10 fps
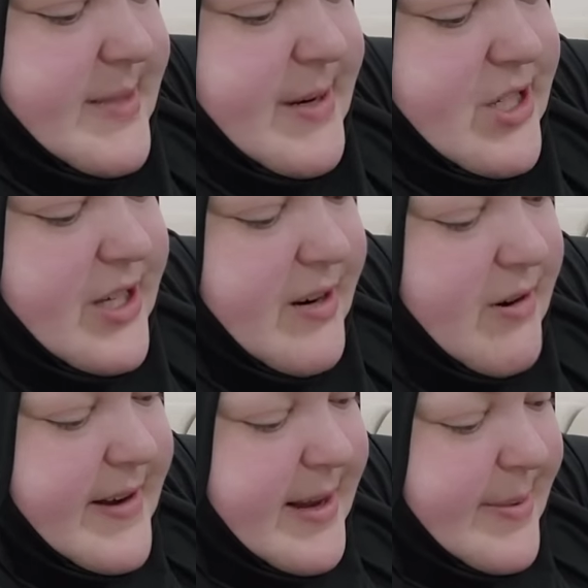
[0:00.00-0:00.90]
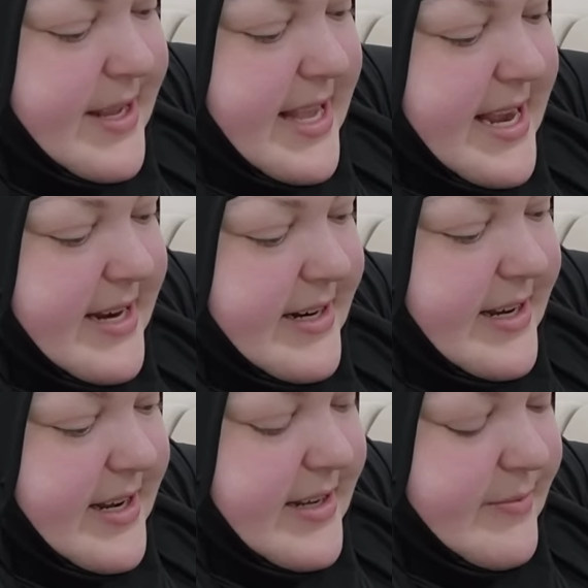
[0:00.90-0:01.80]
especially growing up in
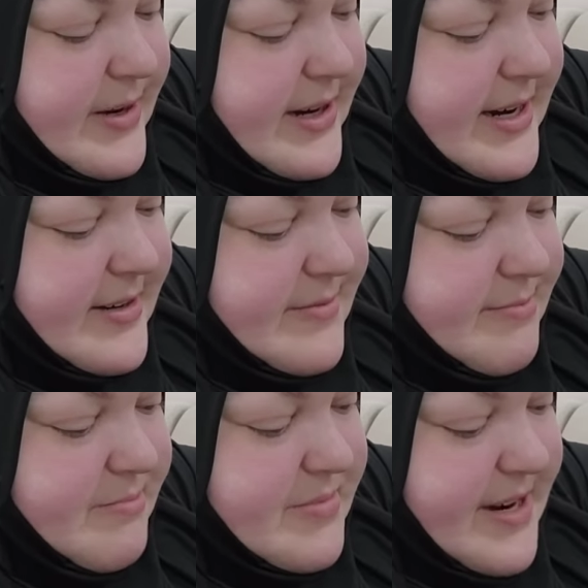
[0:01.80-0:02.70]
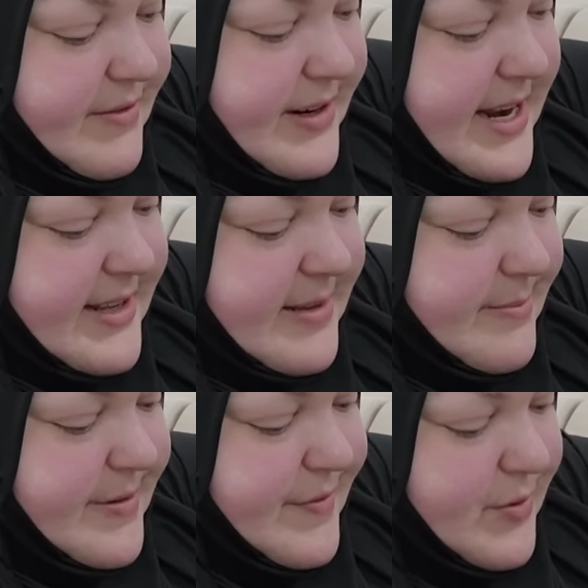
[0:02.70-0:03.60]
Canada where I never ate
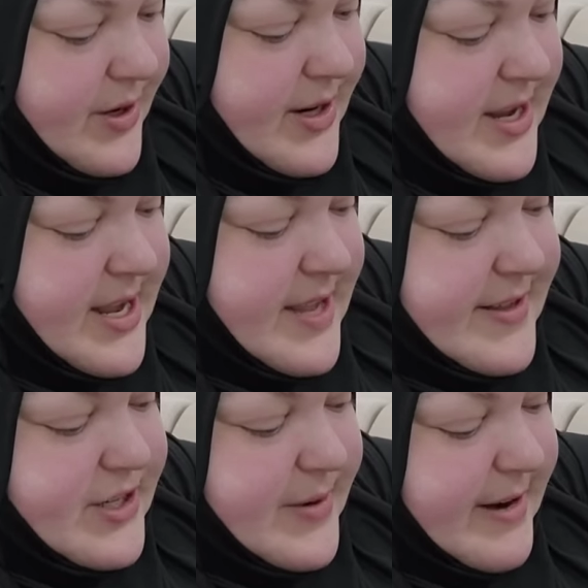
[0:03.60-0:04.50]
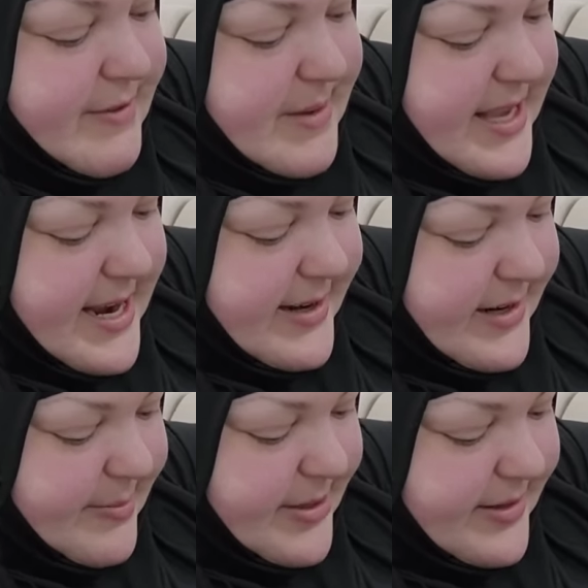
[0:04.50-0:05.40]
them before. They do have them in
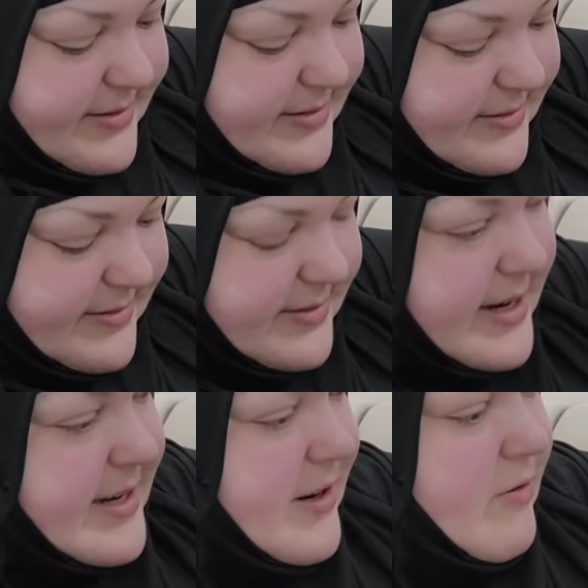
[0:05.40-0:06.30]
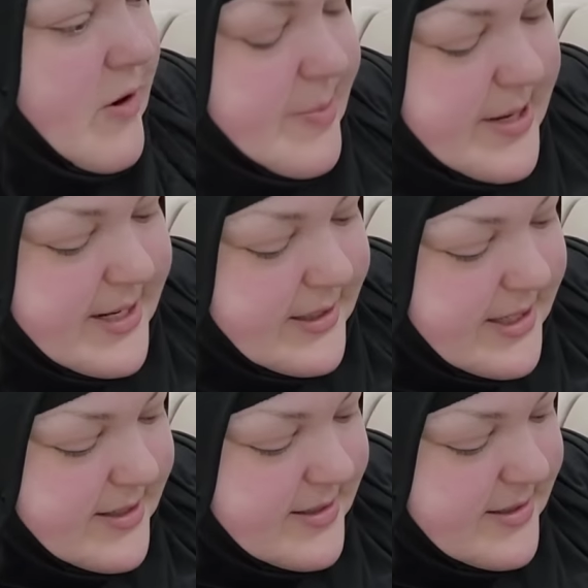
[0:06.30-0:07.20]
Canada, but I didn't grow up eating
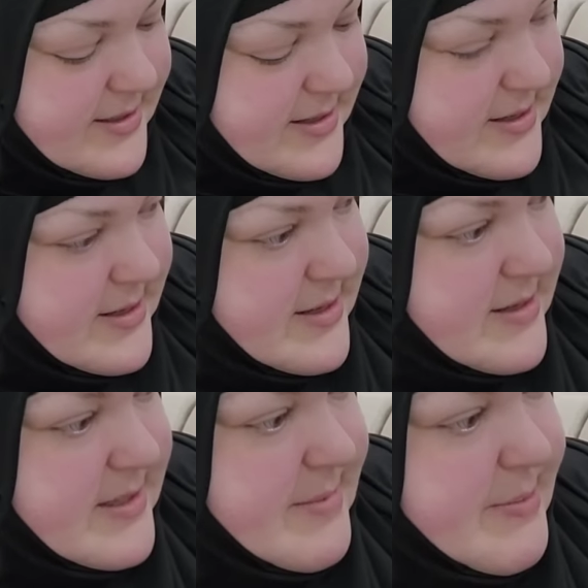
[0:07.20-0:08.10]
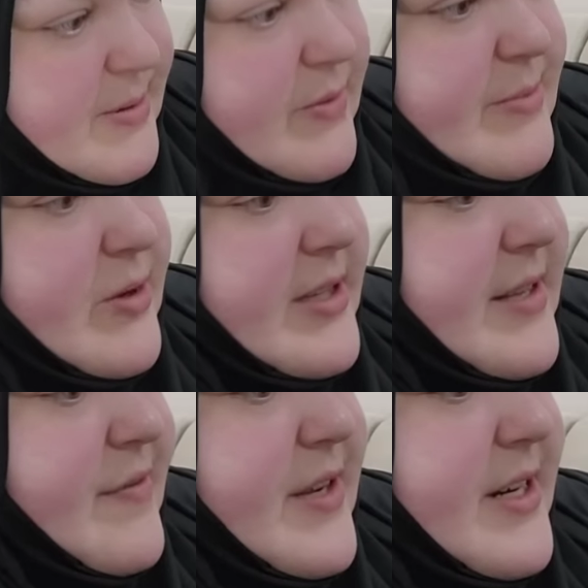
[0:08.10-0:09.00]
these. So I'm going to put one more
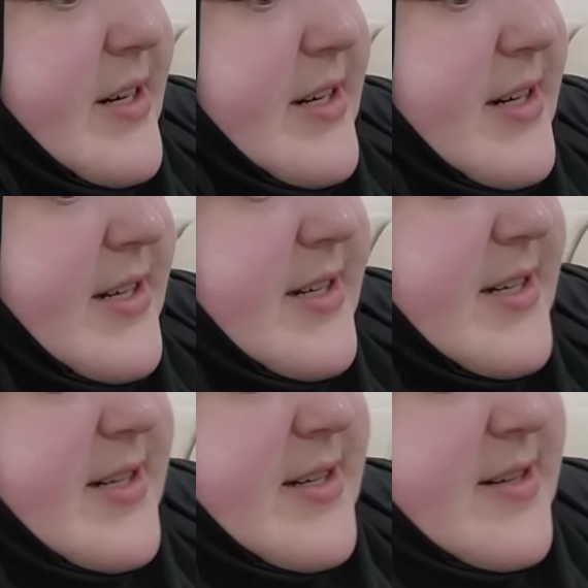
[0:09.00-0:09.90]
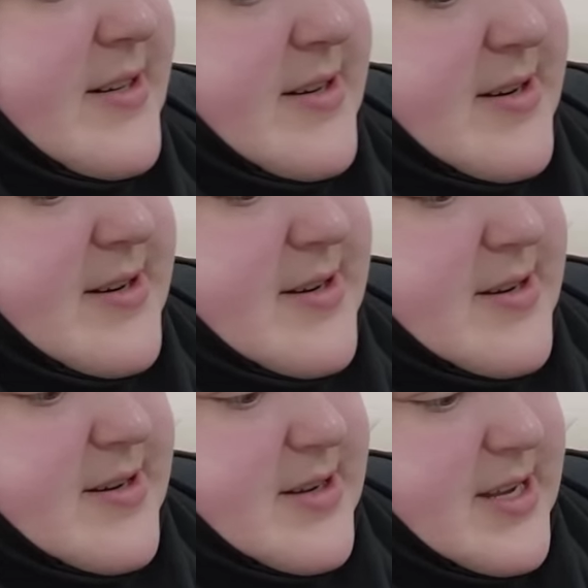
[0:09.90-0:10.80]
leaf here.
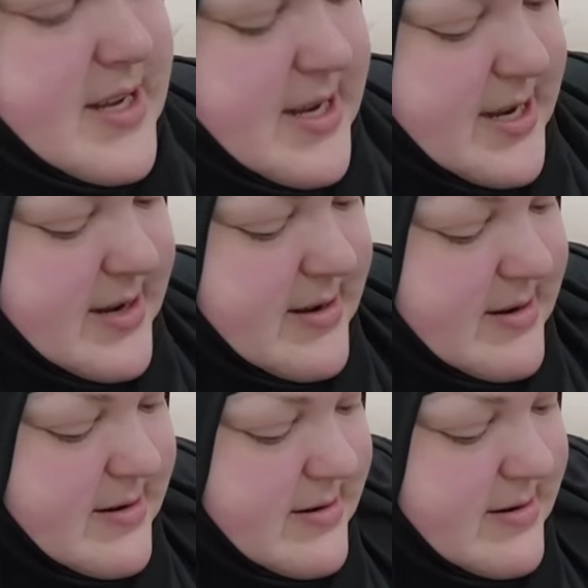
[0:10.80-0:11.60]
Okay.